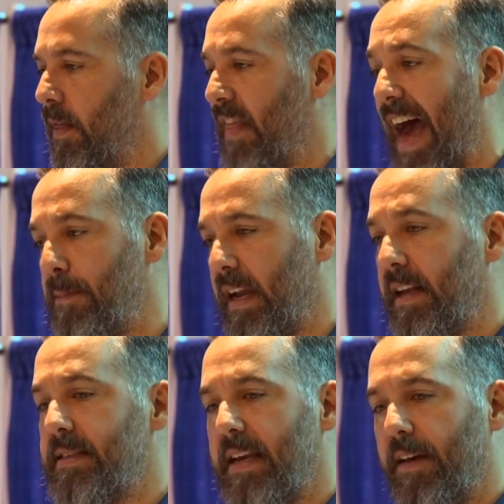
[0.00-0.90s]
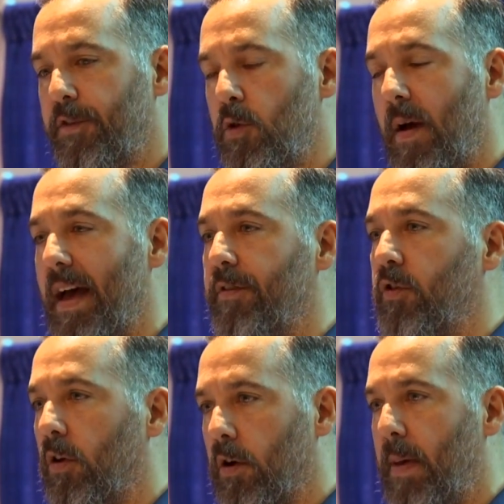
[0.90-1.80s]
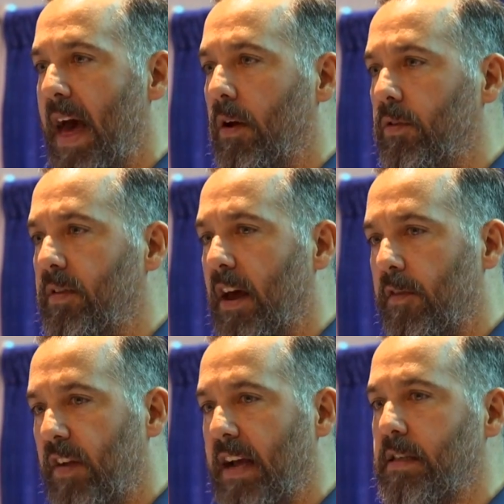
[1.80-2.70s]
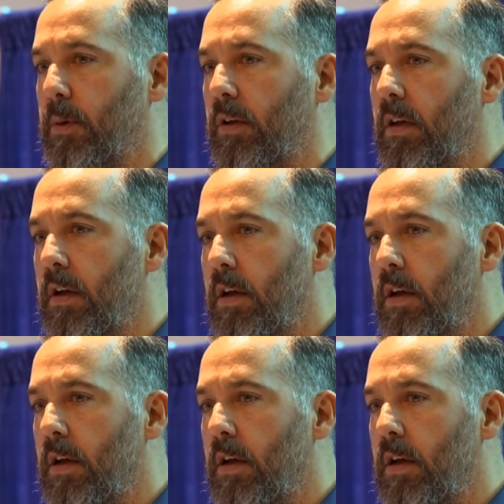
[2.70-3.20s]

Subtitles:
That means if you have solar panels that are flexible,